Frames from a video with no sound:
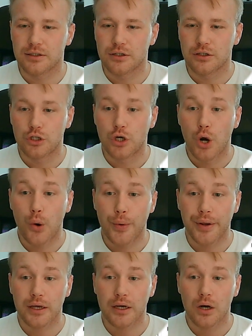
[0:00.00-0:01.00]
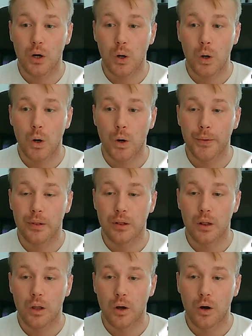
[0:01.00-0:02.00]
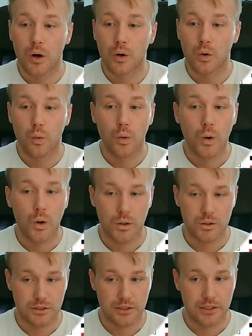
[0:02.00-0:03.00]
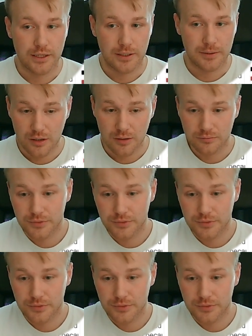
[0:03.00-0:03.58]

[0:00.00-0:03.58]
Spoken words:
going on long walks again.